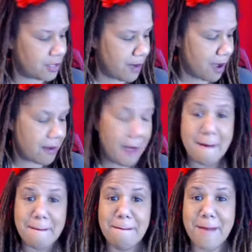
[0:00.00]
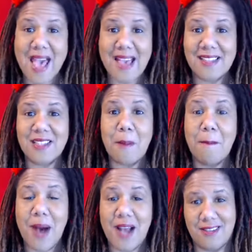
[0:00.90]
about Max
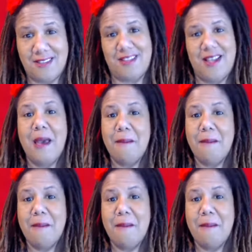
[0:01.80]
Buttons.